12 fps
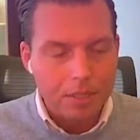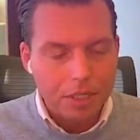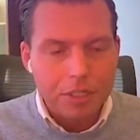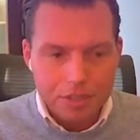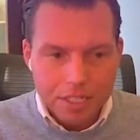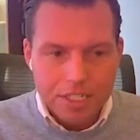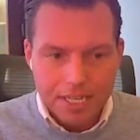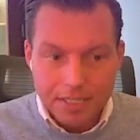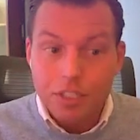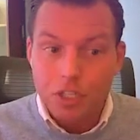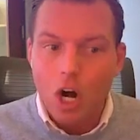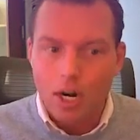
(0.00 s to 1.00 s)
usage as
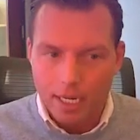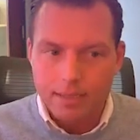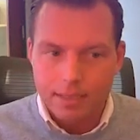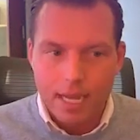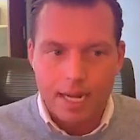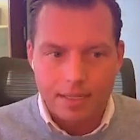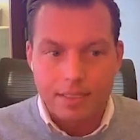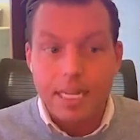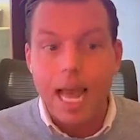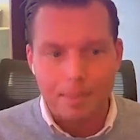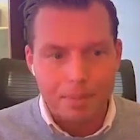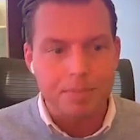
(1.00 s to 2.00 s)
in targets, not in
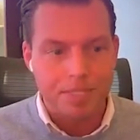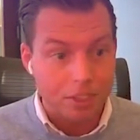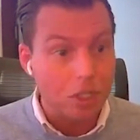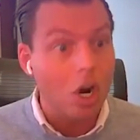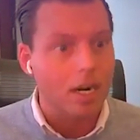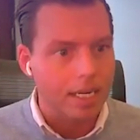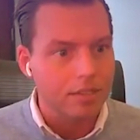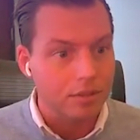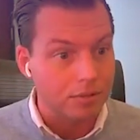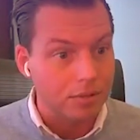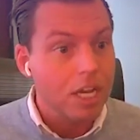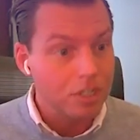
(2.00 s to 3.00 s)
snaps, but in targets,
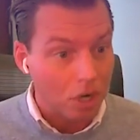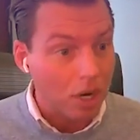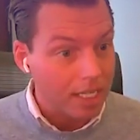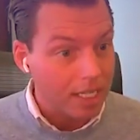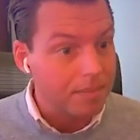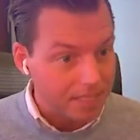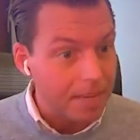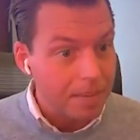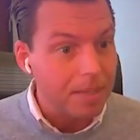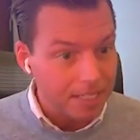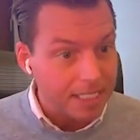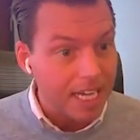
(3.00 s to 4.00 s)
you target them the same
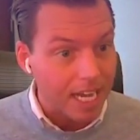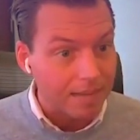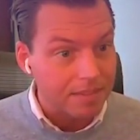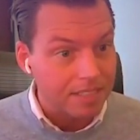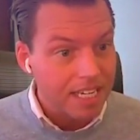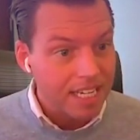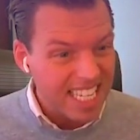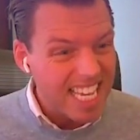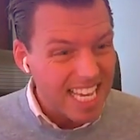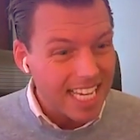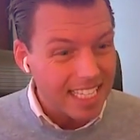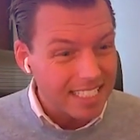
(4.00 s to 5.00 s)
amount of times,
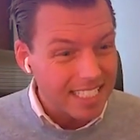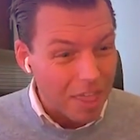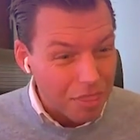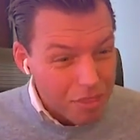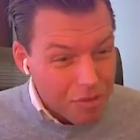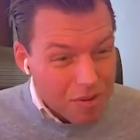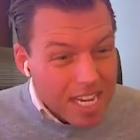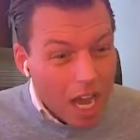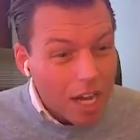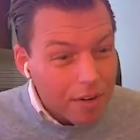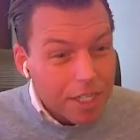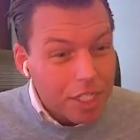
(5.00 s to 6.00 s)
T. Higgins got
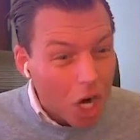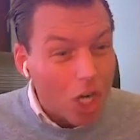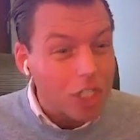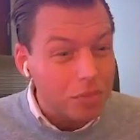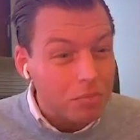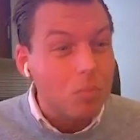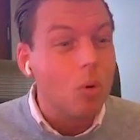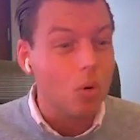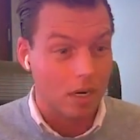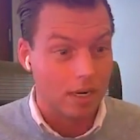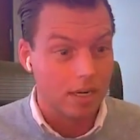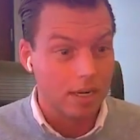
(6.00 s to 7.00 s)
300 yards
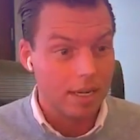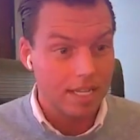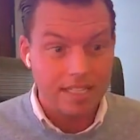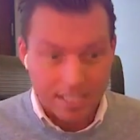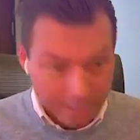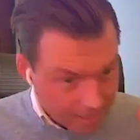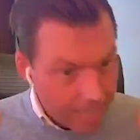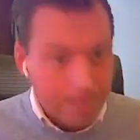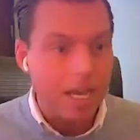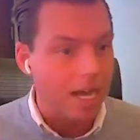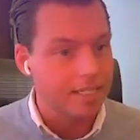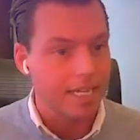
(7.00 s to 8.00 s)
more in the
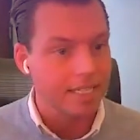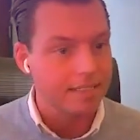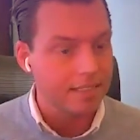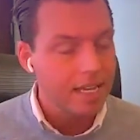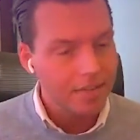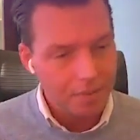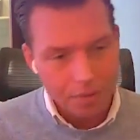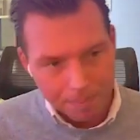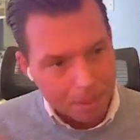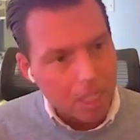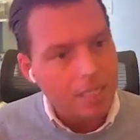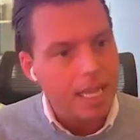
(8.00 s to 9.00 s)
same context. If you were to
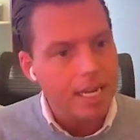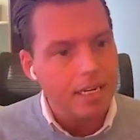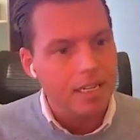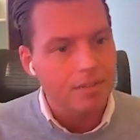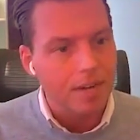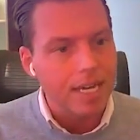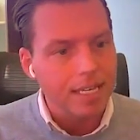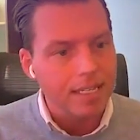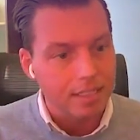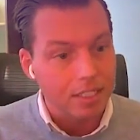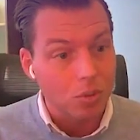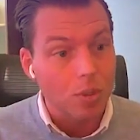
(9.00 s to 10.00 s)
plug that into the
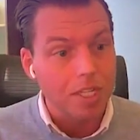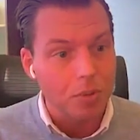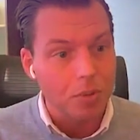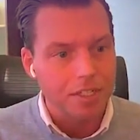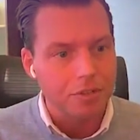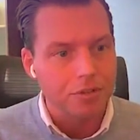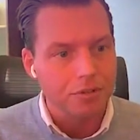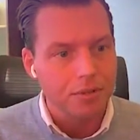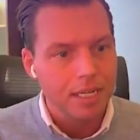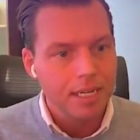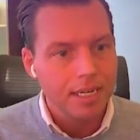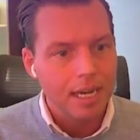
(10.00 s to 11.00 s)
Vikings in
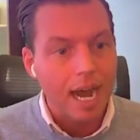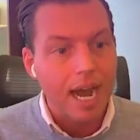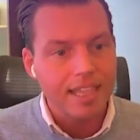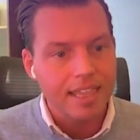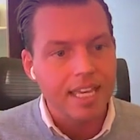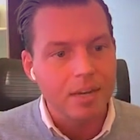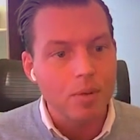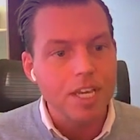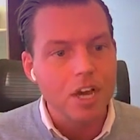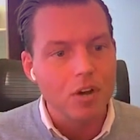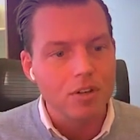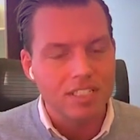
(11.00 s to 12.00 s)
2022, I think we
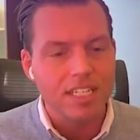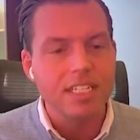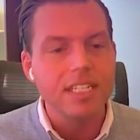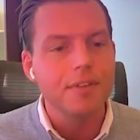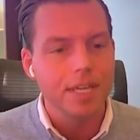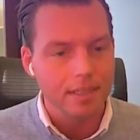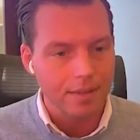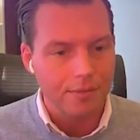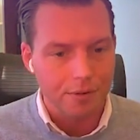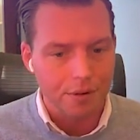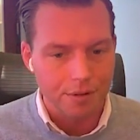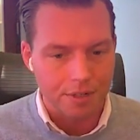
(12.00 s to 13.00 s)
go significantly
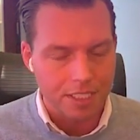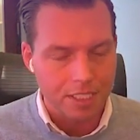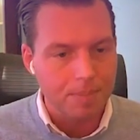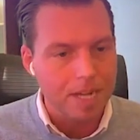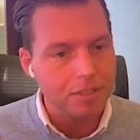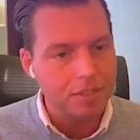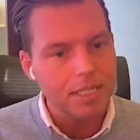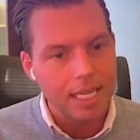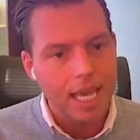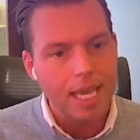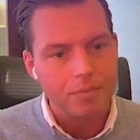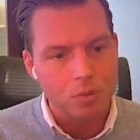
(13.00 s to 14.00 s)
further, especially in the
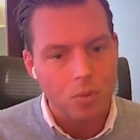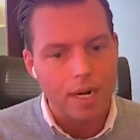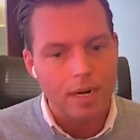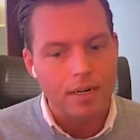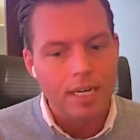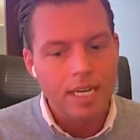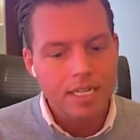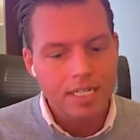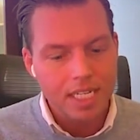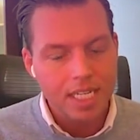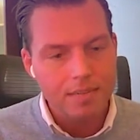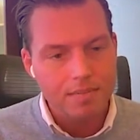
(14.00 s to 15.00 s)
games where
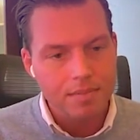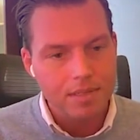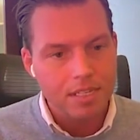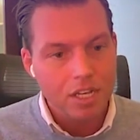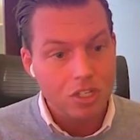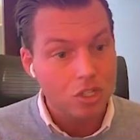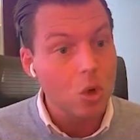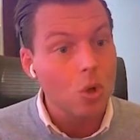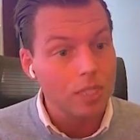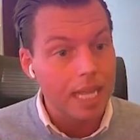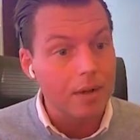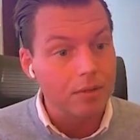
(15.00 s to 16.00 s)
teams
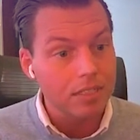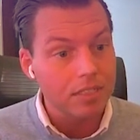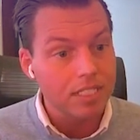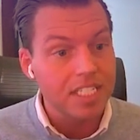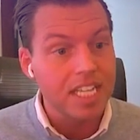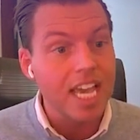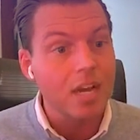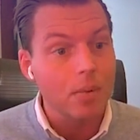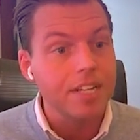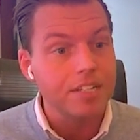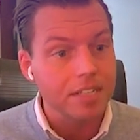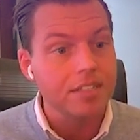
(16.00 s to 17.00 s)
sold out to take
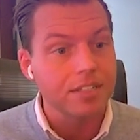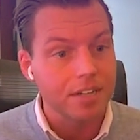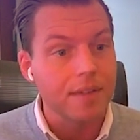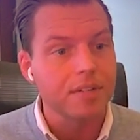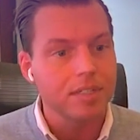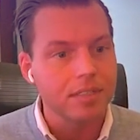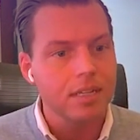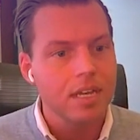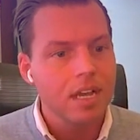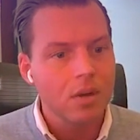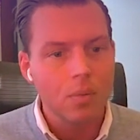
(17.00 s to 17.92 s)
away Justin Jefferson.